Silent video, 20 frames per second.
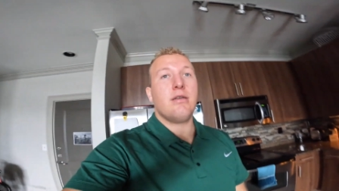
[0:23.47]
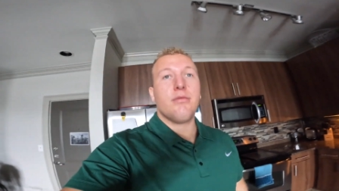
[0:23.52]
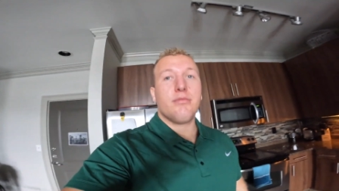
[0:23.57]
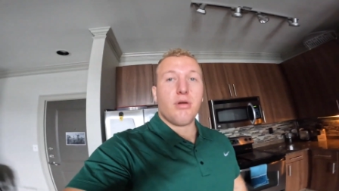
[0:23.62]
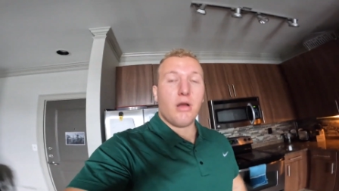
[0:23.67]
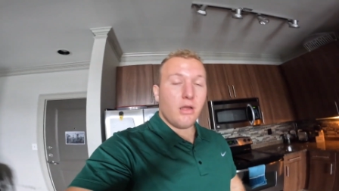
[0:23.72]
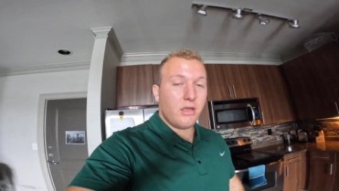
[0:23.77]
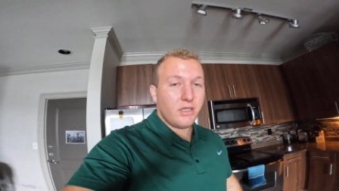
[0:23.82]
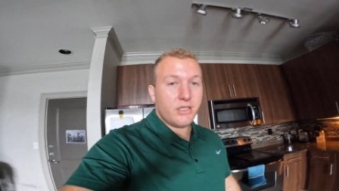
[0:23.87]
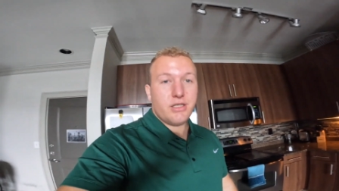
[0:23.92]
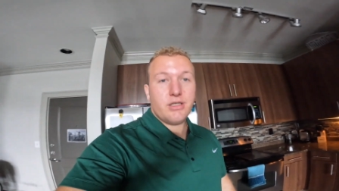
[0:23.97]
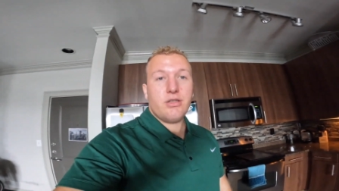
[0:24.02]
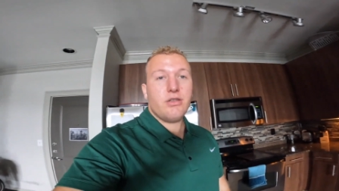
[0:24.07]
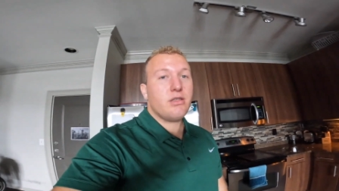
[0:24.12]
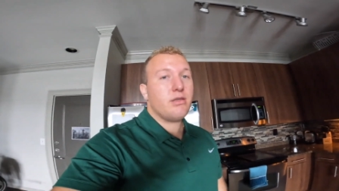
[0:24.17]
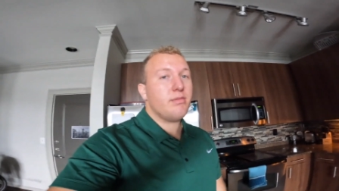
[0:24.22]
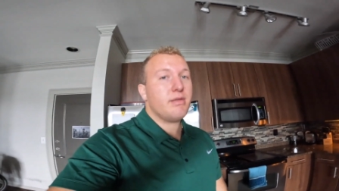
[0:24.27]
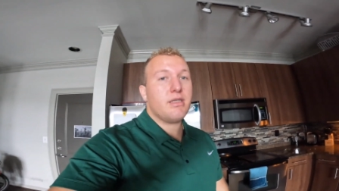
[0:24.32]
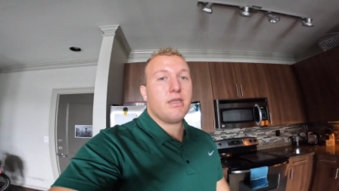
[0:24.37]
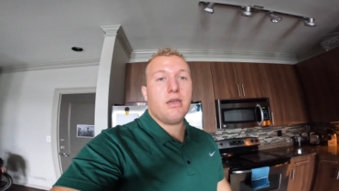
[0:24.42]
Probably should do
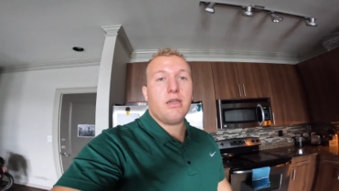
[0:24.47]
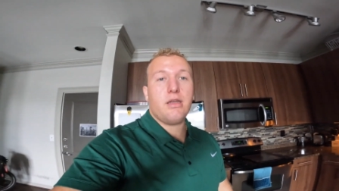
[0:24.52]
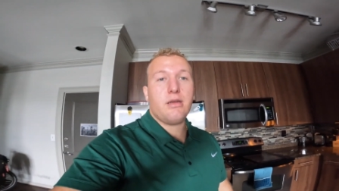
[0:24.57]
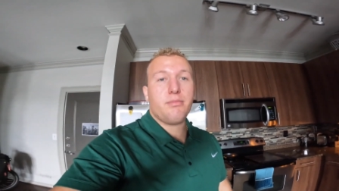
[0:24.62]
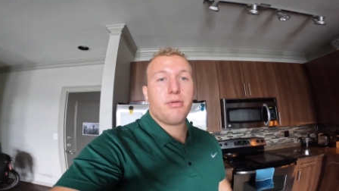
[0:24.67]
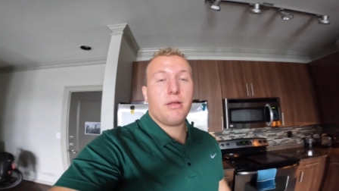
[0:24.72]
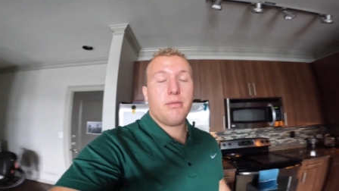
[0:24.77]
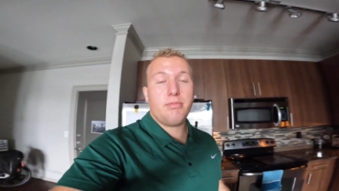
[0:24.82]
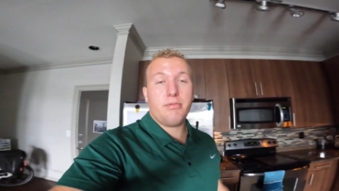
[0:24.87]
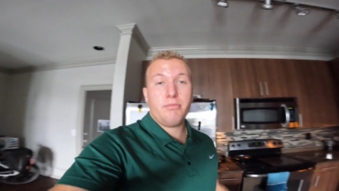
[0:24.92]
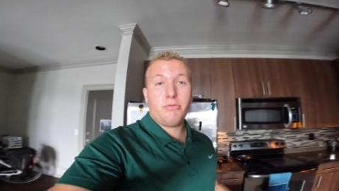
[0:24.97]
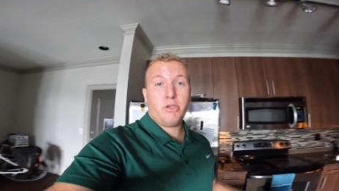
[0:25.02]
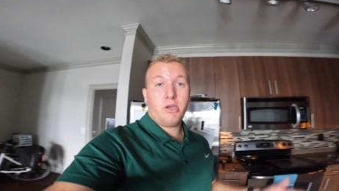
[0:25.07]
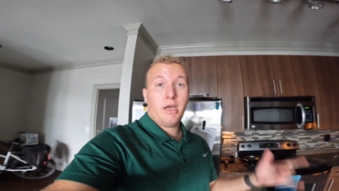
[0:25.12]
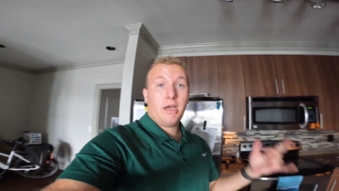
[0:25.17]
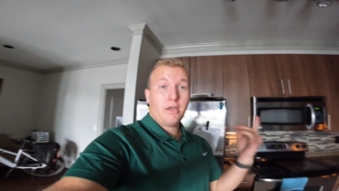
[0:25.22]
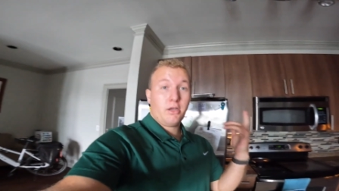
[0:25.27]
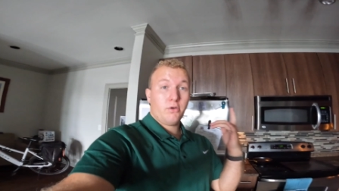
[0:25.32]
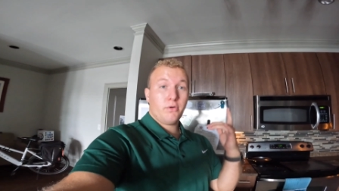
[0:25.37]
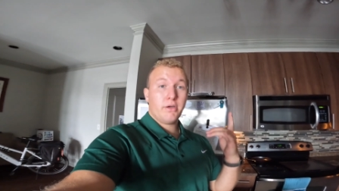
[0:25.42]
some studying. Probably
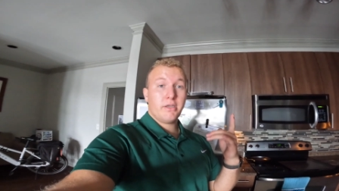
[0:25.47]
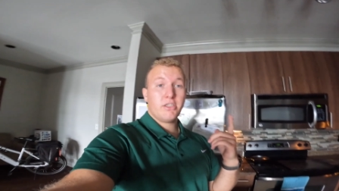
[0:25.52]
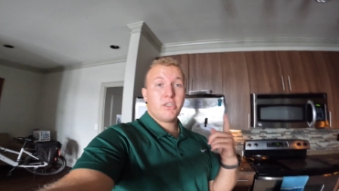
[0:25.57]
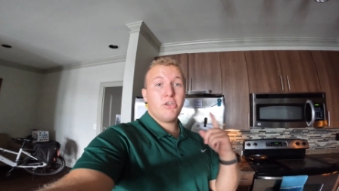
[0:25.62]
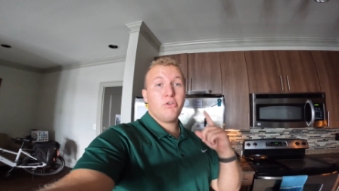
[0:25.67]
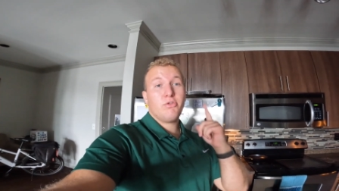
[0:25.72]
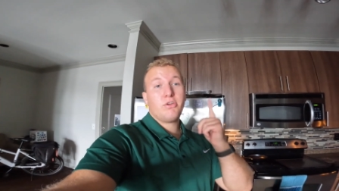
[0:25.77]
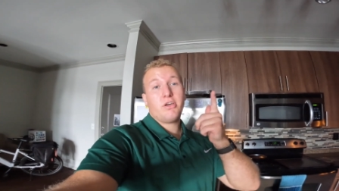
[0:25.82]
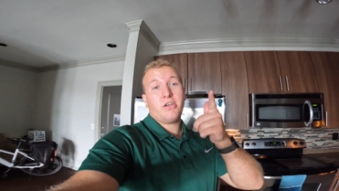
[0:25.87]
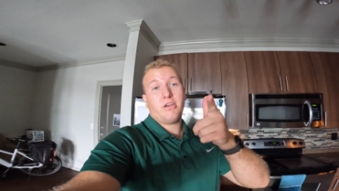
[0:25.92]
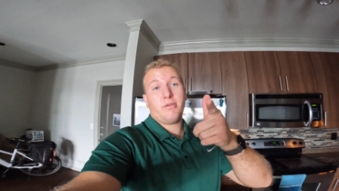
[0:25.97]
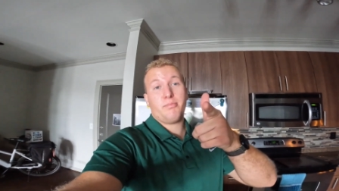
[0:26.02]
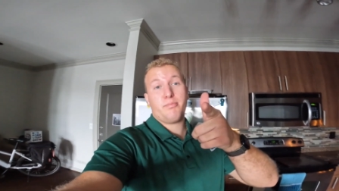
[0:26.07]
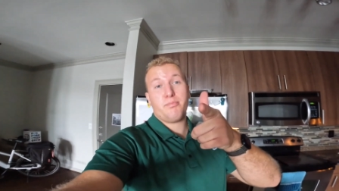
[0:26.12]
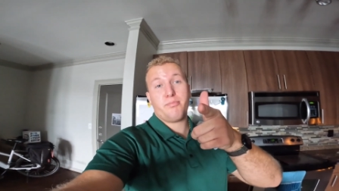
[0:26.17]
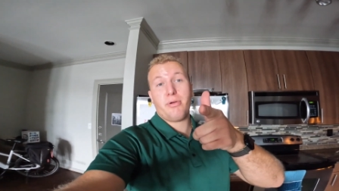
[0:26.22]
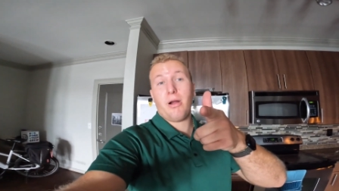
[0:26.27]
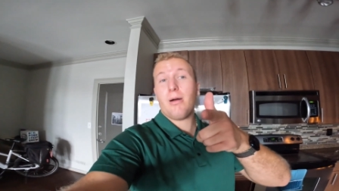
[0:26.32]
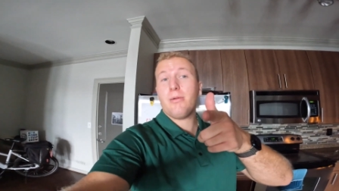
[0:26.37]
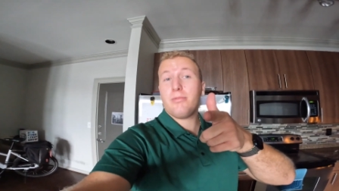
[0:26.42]
not going to. Gonna
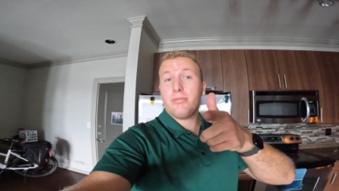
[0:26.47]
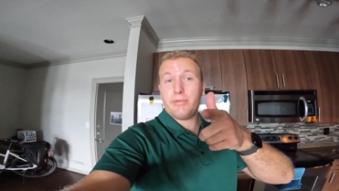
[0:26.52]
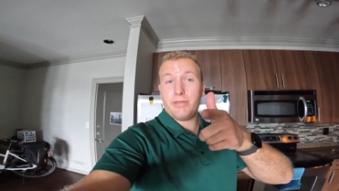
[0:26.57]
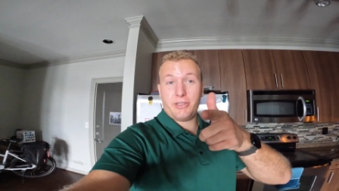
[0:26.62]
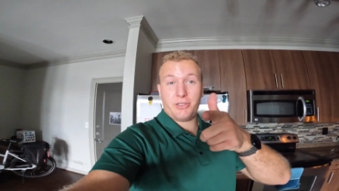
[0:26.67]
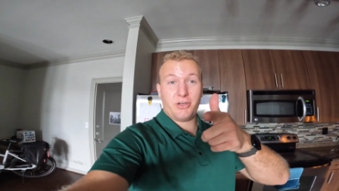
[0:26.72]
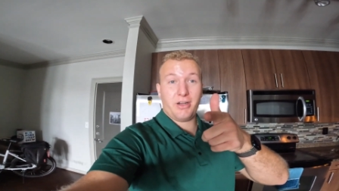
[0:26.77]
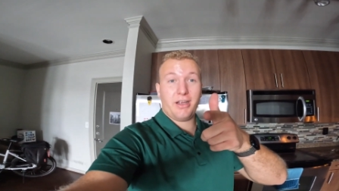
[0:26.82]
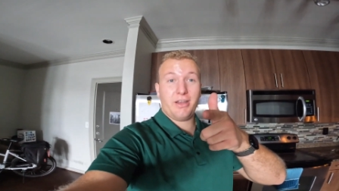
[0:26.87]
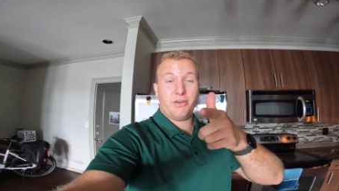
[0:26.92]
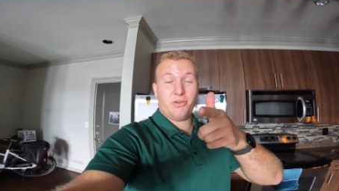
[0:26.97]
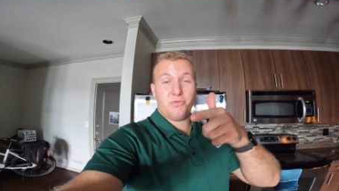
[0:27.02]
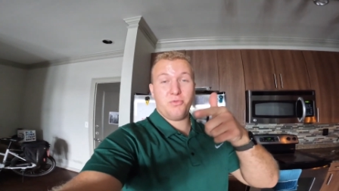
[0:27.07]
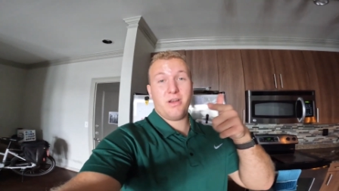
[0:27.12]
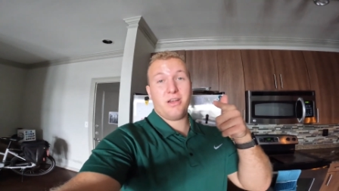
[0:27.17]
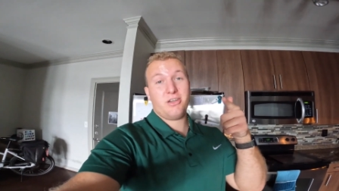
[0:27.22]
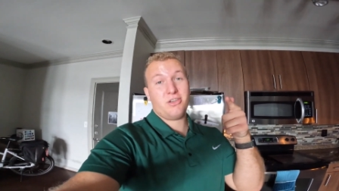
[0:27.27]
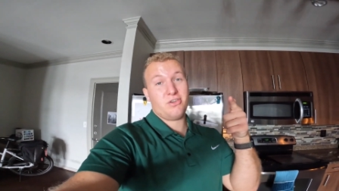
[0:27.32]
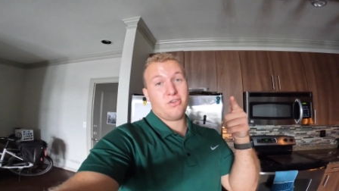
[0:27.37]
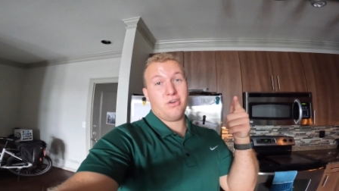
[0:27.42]
probably try a new
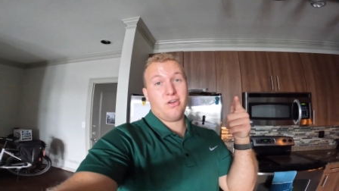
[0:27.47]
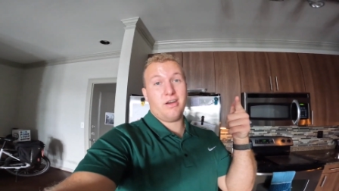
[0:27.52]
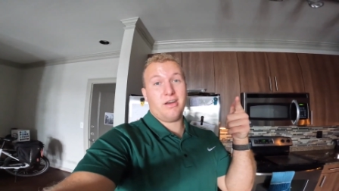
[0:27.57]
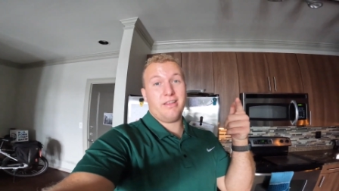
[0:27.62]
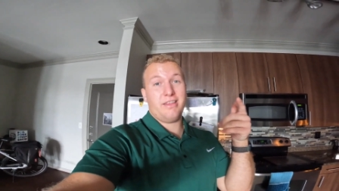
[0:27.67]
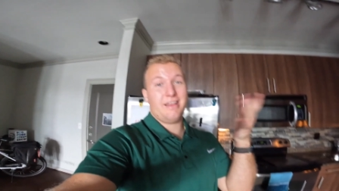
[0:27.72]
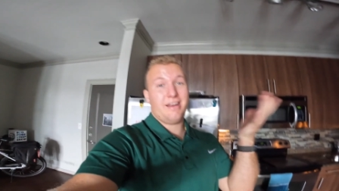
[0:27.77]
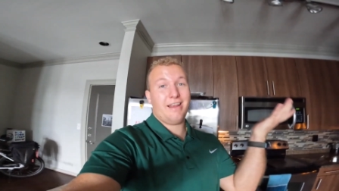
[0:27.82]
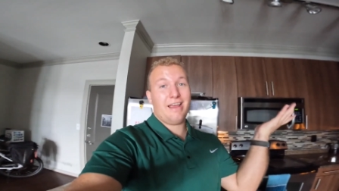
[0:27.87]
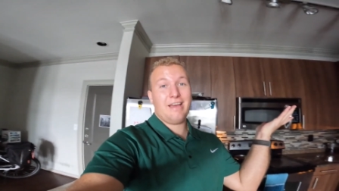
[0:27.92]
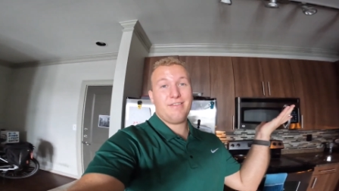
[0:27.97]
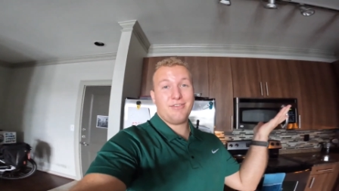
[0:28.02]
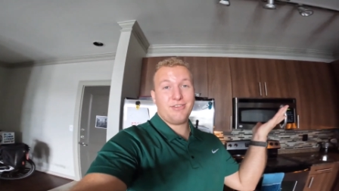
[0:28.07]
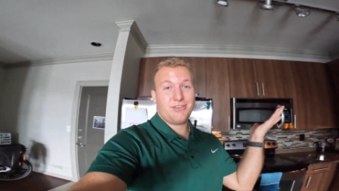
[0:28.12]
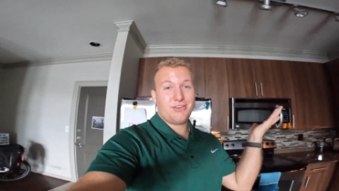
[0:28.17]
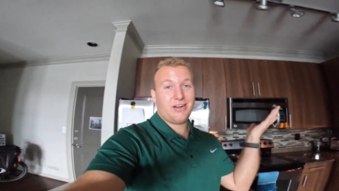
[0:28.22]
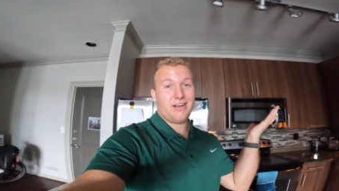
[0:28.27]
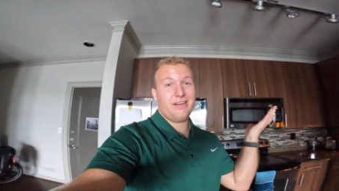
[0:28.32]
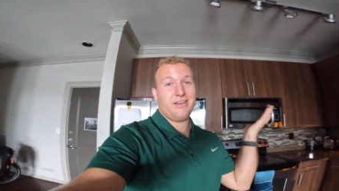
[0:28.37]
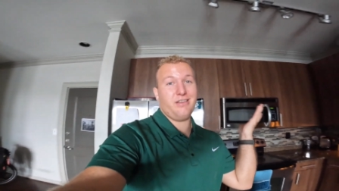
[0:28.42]
restaurant that I haven't
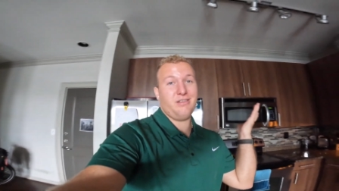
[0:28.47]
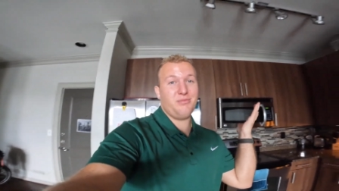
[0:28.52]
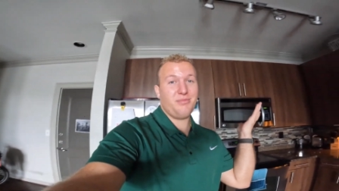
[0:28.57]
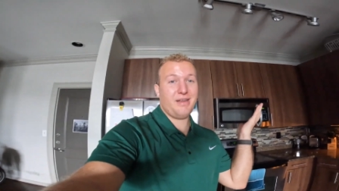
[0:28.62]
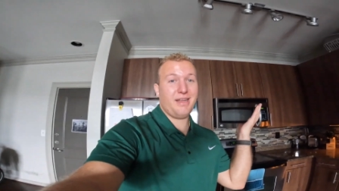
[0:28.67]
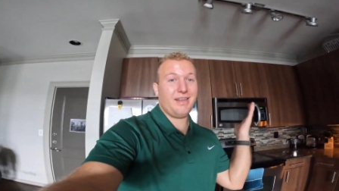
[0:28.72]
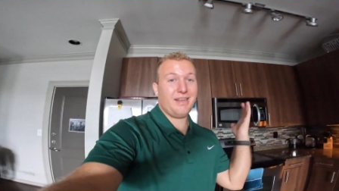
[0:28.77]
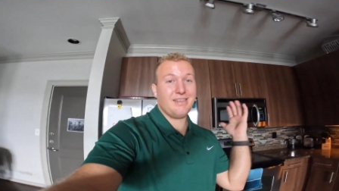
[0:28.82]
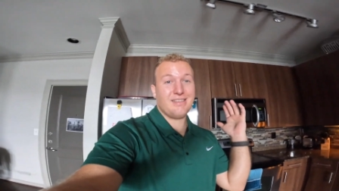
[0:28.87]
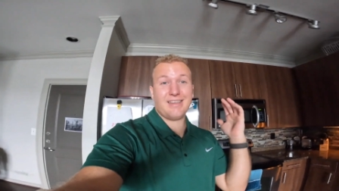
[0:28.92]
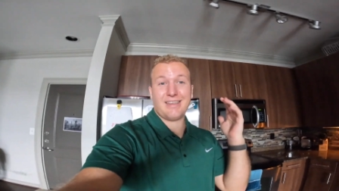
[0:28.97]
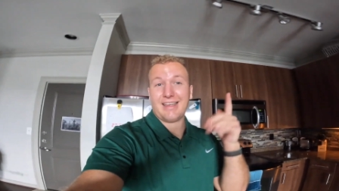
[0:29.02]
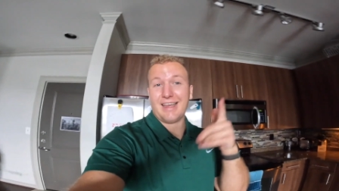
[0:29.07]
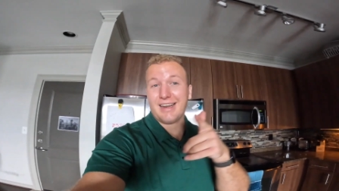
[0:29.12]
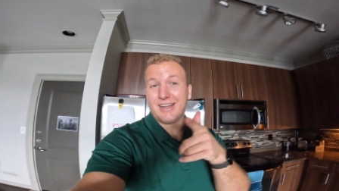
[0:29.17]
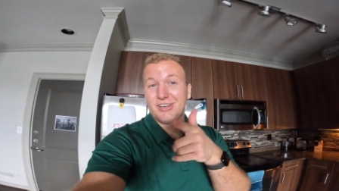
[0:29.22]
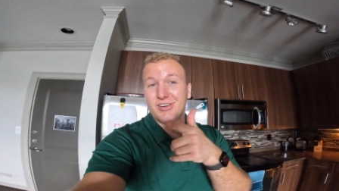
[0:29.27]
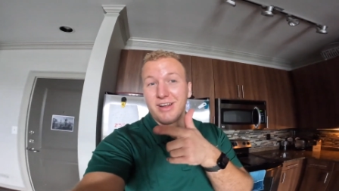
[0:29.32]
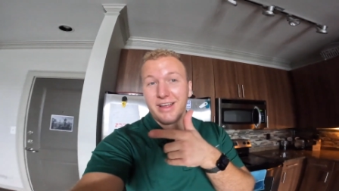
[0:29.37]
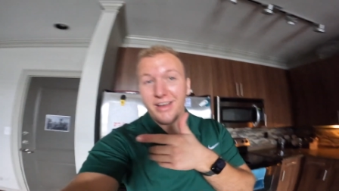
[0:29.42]
tried nearby because I
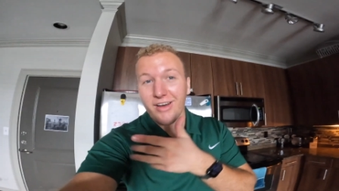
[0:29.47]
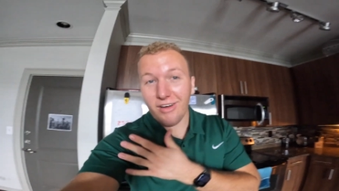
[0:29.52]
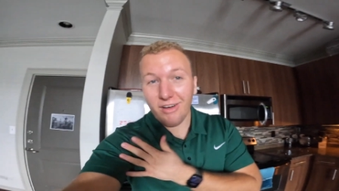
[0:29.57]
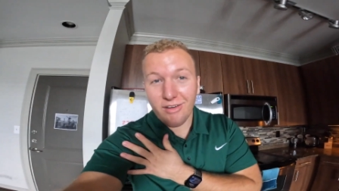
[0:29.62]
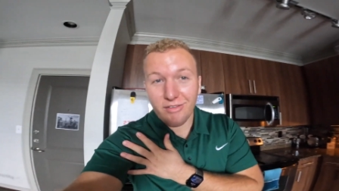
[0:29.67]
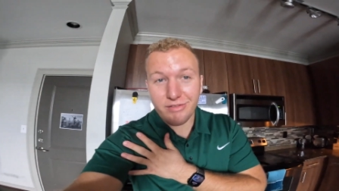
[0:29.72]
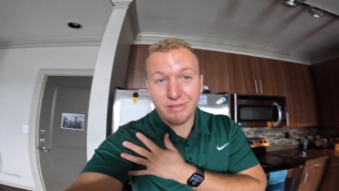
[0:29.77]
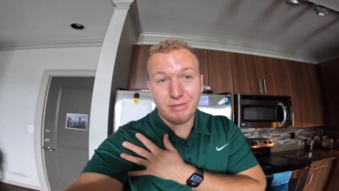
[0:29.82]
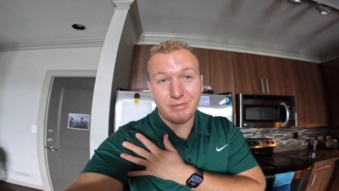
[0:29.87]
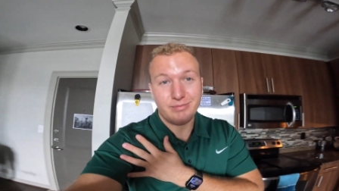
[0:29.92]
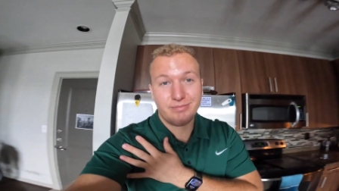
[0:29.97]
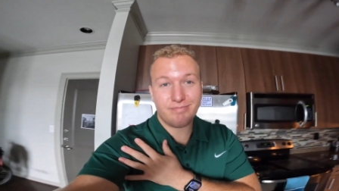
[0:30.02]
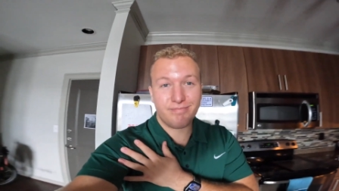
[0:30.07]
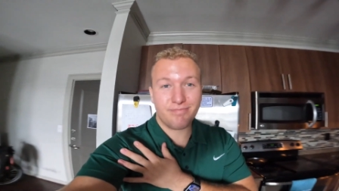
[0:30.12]
gotta try all of them.